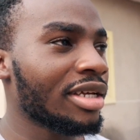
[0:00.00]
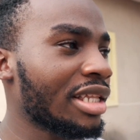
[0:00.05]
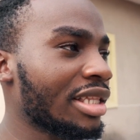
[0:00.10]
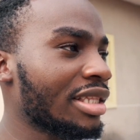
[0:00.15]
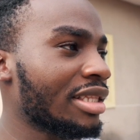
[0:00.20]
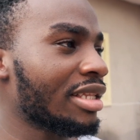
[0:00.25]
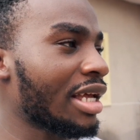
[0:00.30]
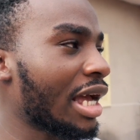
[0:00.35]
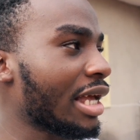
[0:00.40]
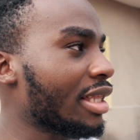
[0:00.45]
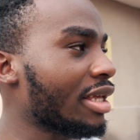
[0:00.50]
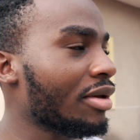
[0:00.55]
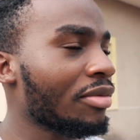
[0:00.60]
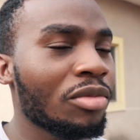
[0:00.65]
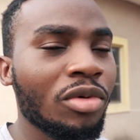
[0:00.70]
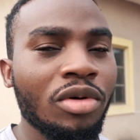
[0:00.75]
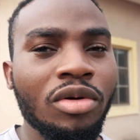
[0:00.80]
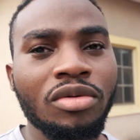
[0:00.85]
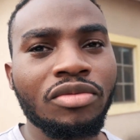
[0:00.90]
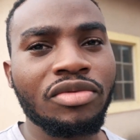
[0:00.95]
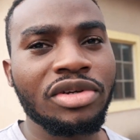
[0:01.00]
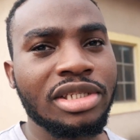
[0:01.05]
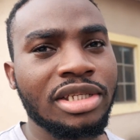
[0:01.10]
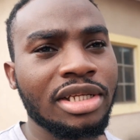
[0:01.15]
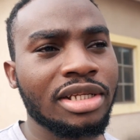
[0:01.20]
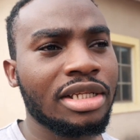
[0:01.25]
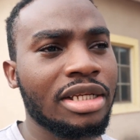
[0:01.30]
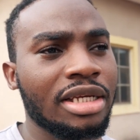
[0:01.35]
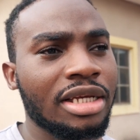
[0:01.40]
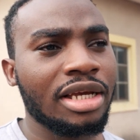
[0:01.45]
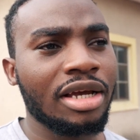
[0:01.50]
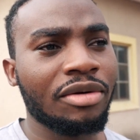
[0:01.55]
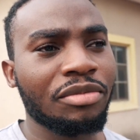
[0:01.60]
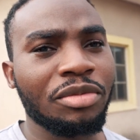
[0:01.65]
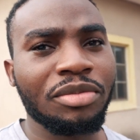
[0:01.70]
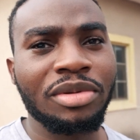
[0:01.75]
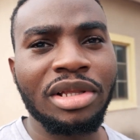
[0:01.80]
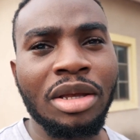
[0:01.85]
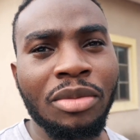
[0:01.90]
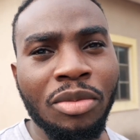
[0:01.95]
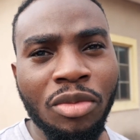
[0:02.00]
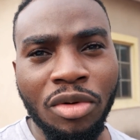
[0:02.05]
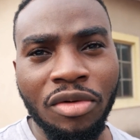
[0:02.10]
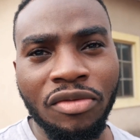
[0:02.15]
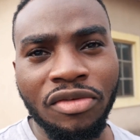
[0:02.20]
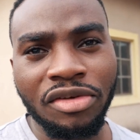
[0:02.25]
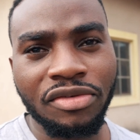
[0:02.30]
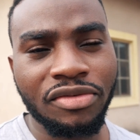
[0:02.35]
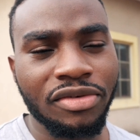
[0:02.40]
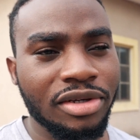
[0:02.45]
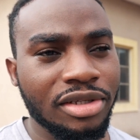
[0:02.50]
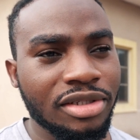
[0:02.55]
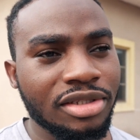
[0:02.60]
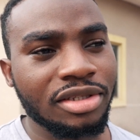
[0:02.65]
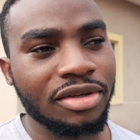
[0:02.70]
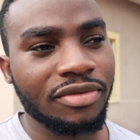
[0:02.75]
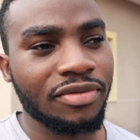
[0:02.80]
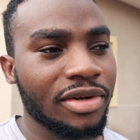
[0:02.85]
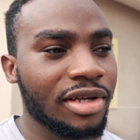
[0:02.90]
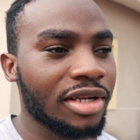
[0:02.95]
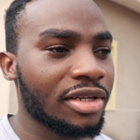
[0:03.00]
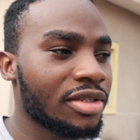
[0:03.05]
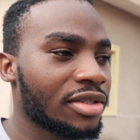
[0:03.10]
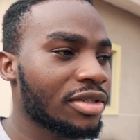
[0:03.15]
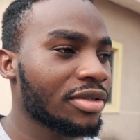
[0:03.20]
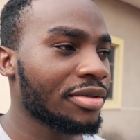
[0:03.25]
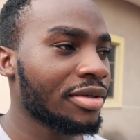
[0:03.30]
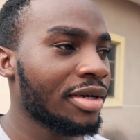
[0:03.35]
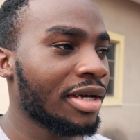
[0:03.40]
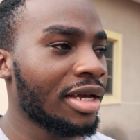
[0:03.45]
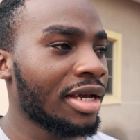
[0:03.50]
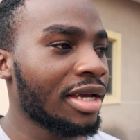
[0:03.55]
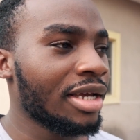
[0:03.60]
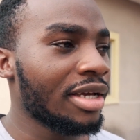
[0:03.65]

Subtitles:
And I think more recently, I've been playing more FIFA and stuff like that. So,